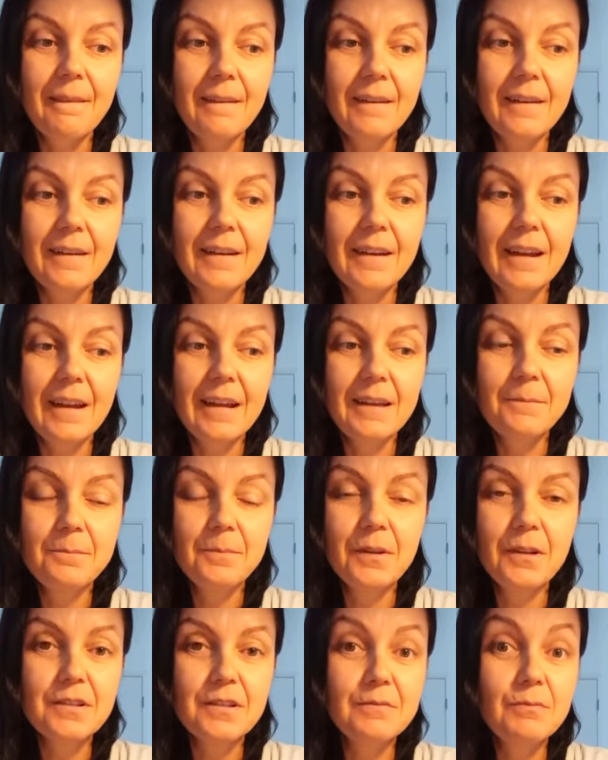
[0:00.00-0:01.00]
Okay,
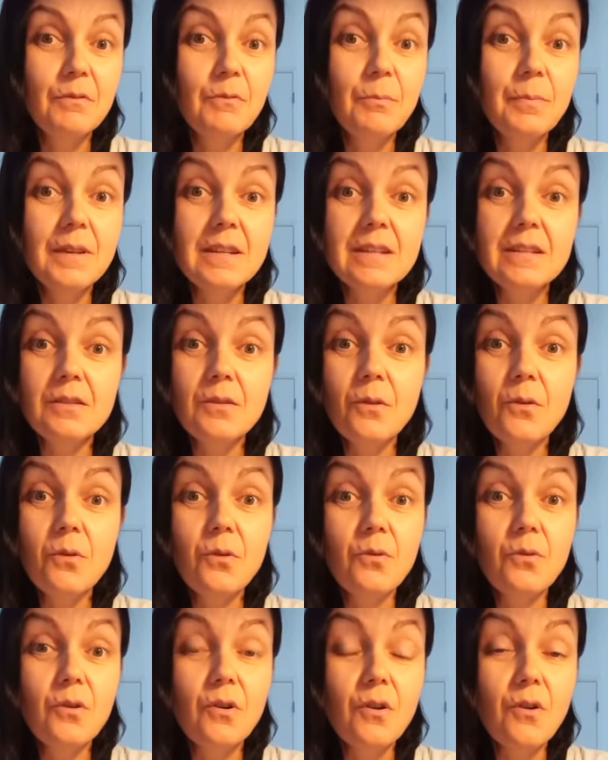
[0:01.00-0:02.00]
because we've been
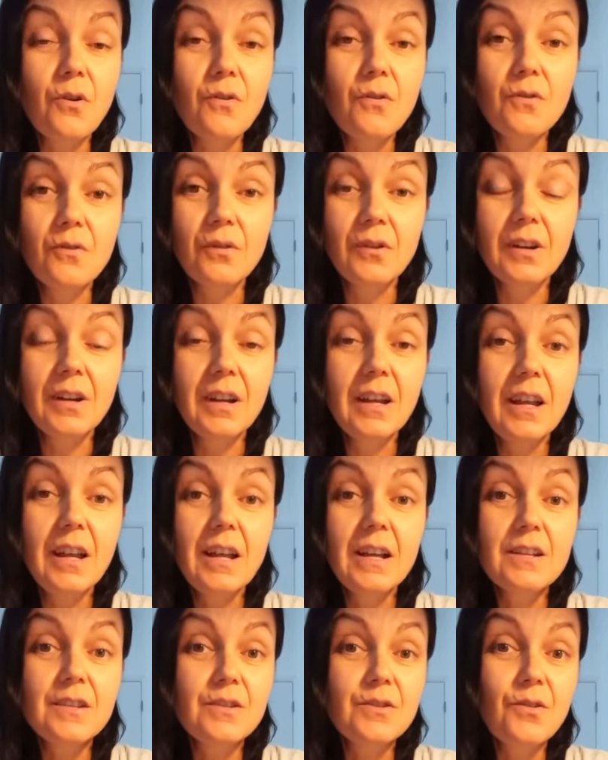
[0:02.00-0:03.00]
so long,
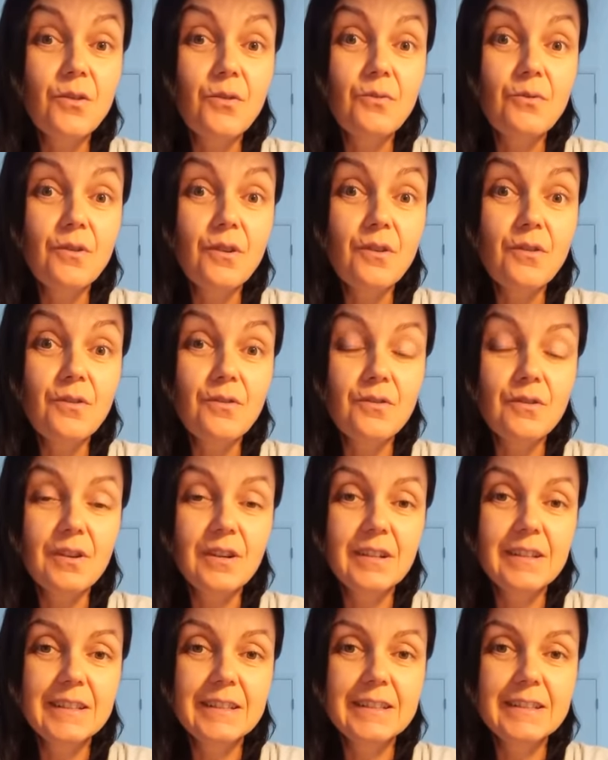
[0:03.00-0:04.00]
so long
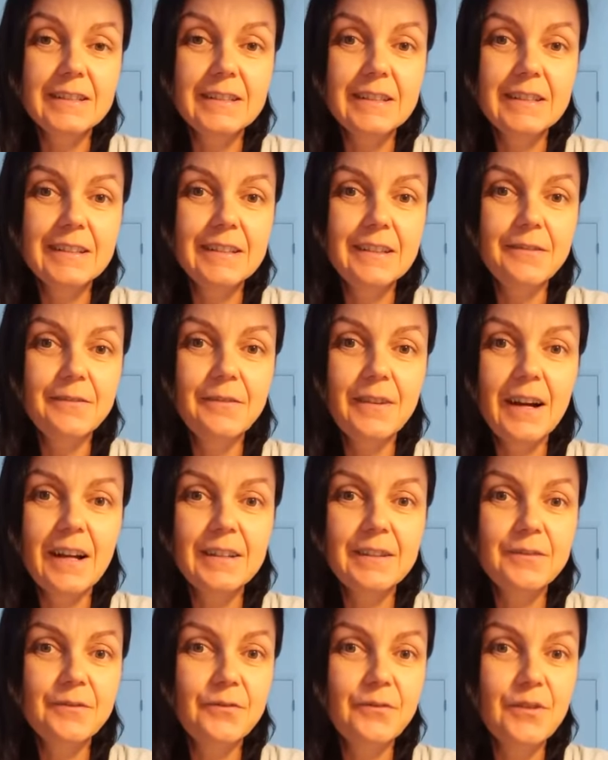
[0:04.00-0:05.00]
uh, in the
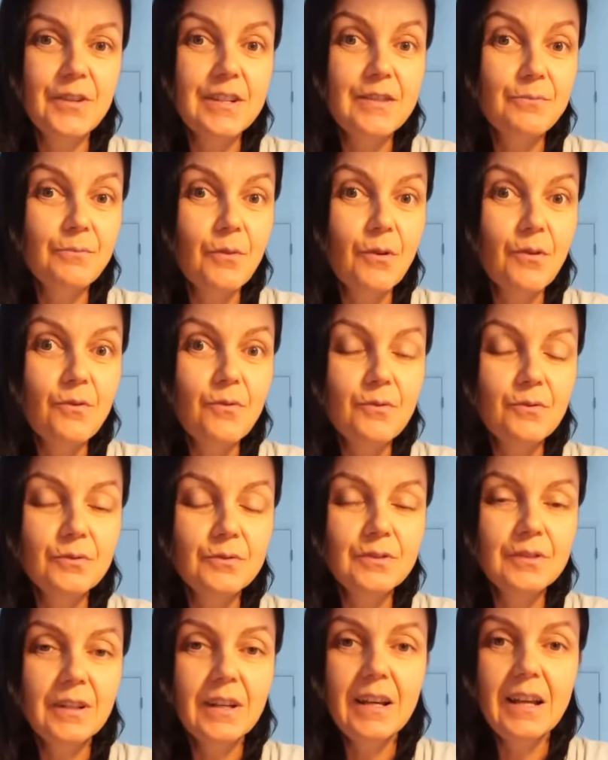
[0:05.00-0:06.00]
fight freeze
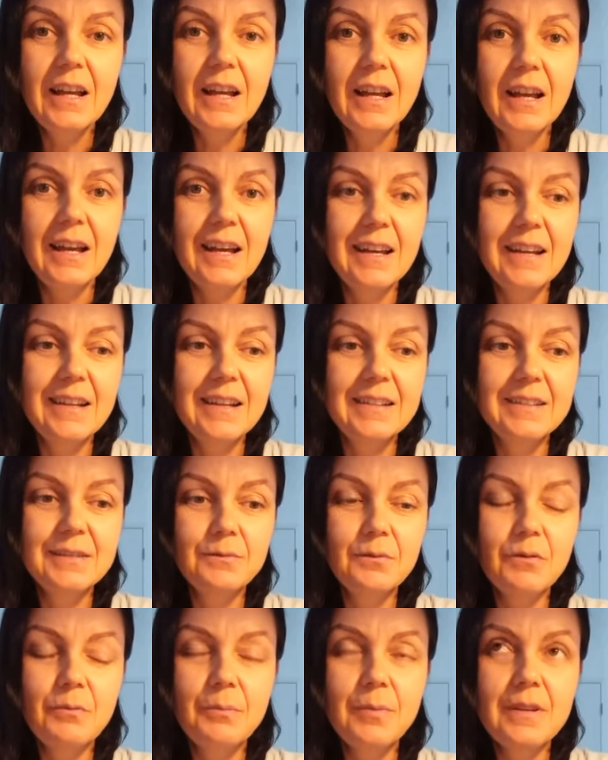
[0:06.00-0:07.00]
mode and
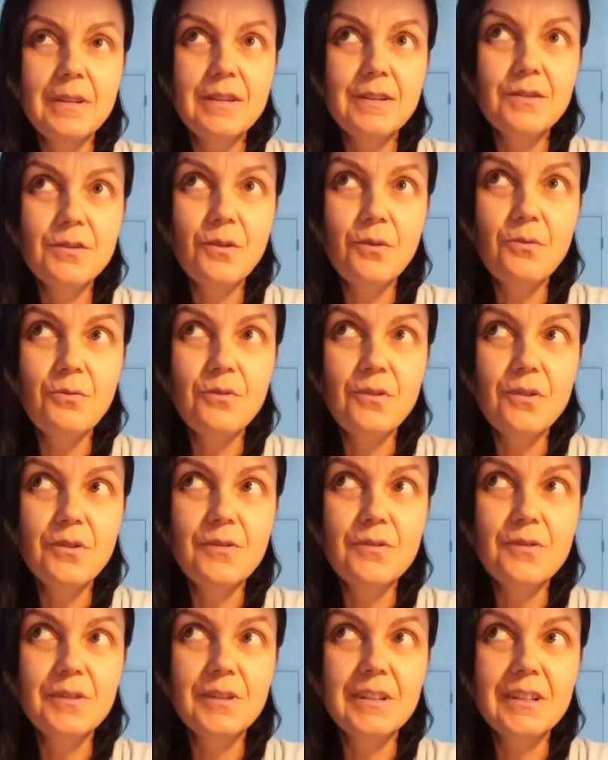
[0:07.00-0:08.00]
we've been so
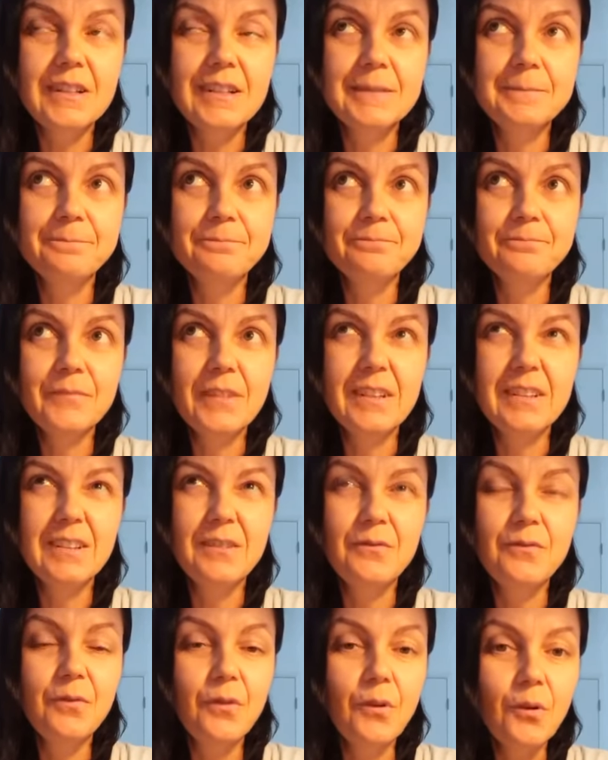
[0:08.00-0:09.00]
long um, in
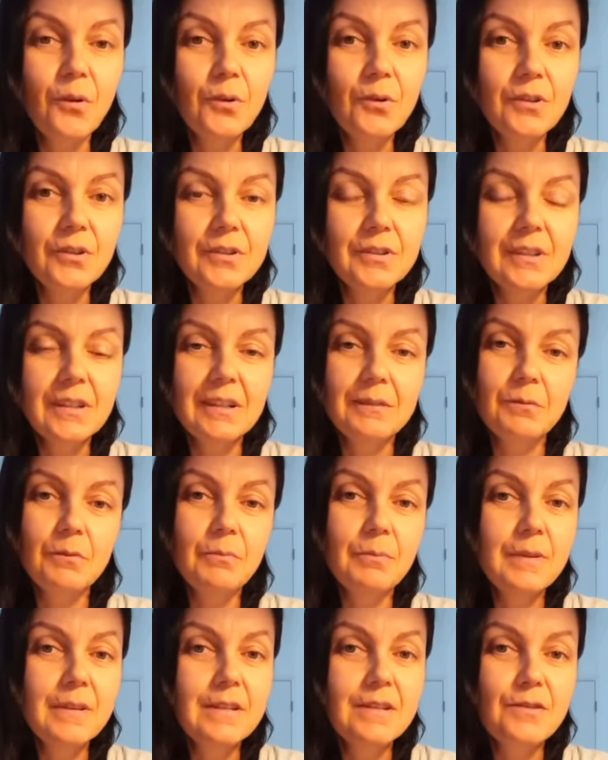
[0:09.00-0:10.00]
the void and
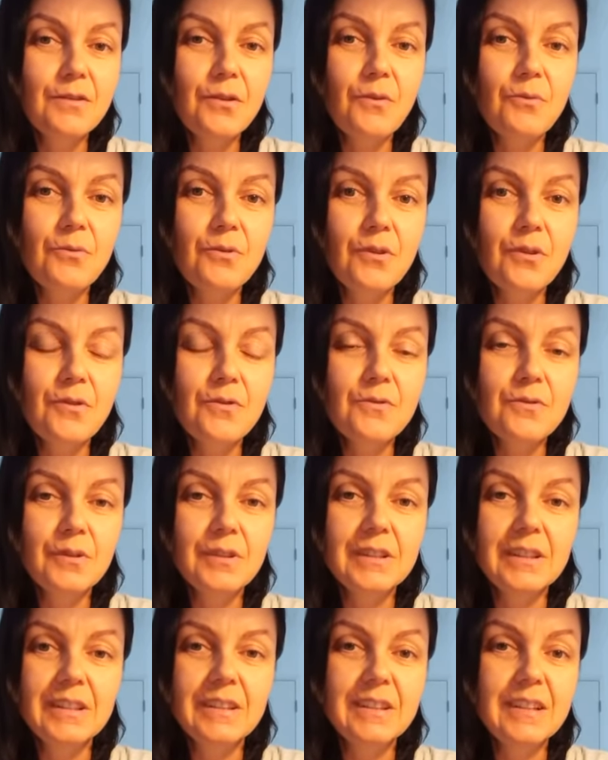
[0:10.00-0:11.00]
we've been so long
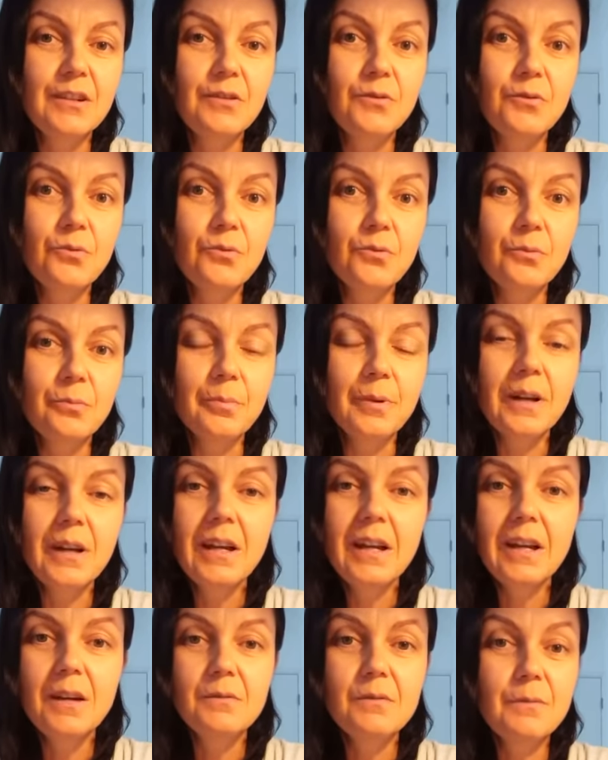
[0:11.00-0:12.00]
in the loop
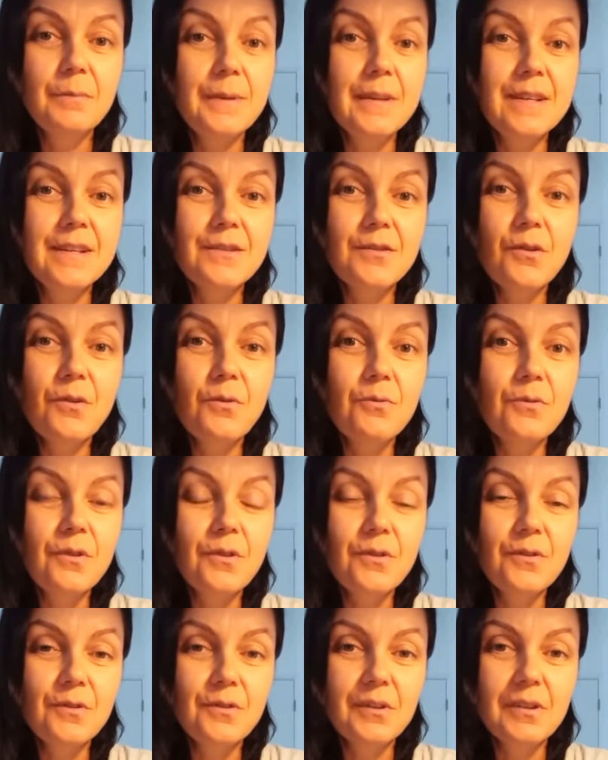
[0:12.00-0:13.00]
we've been so
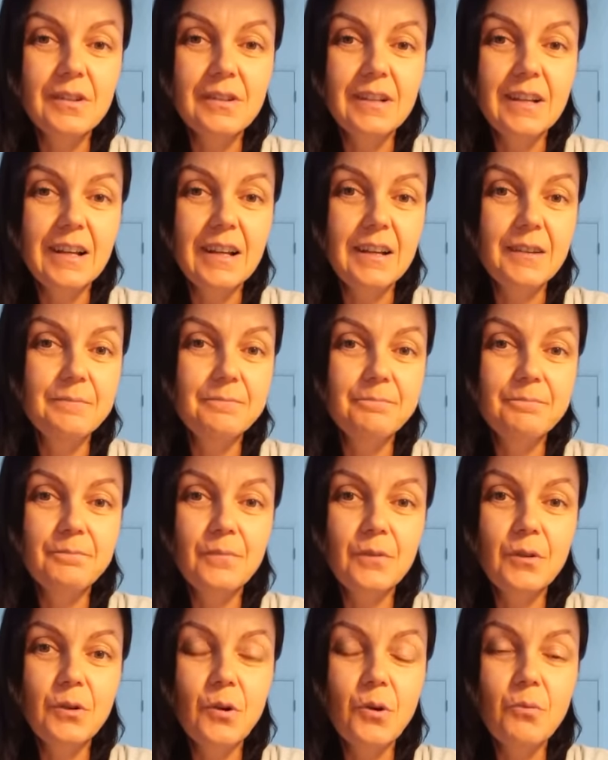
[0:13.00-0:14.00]
long like a
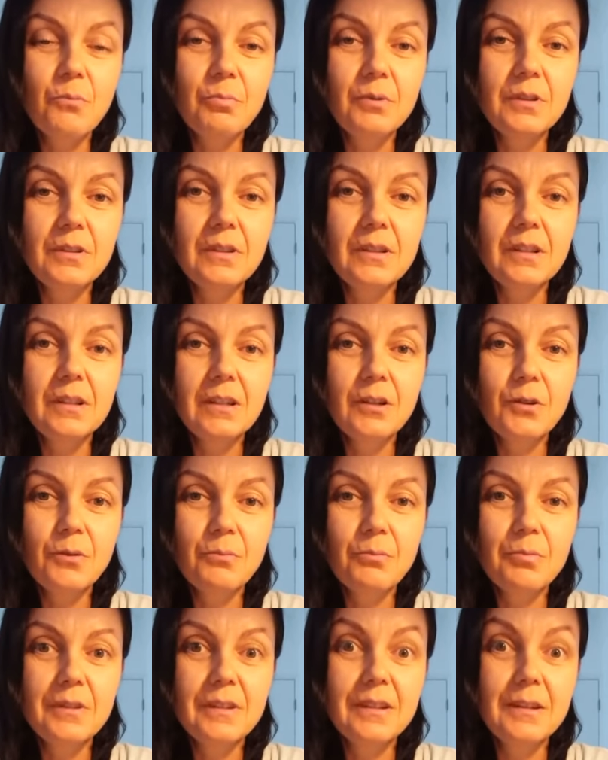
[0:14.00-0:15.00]
completely
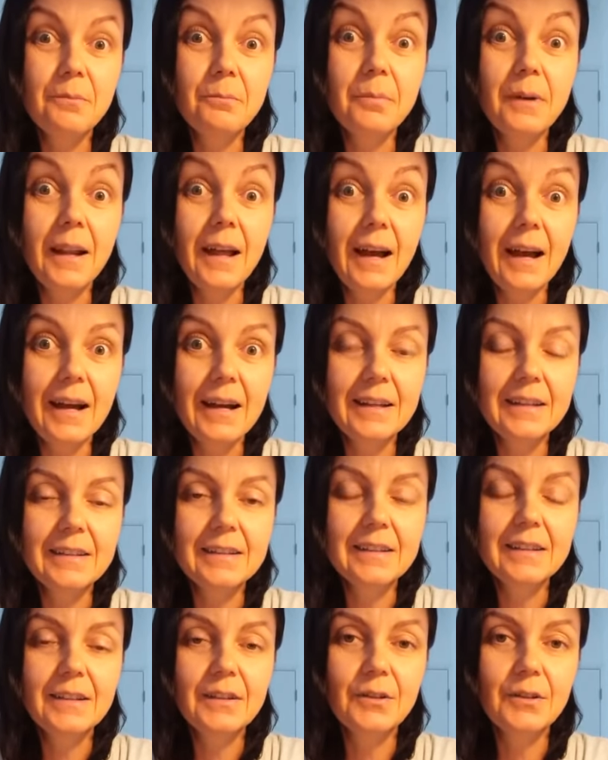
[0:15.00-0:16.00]
completely
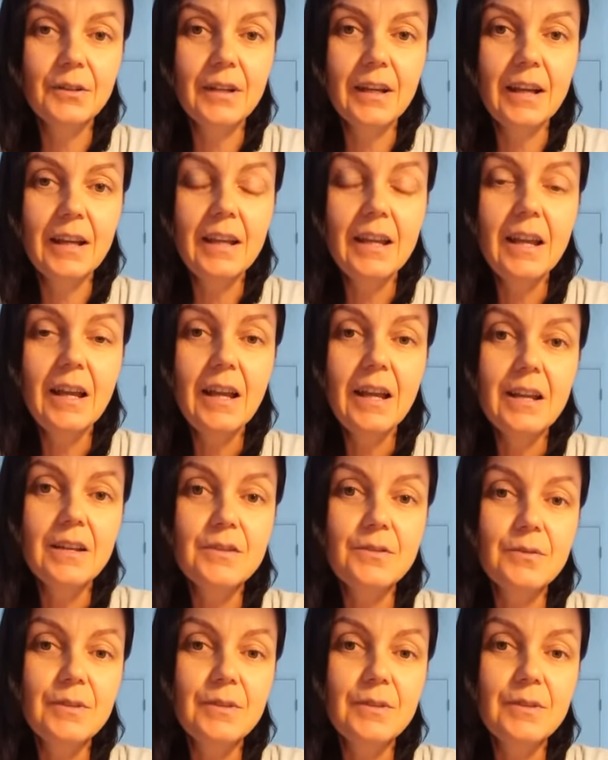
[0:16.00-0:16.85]
blind okay so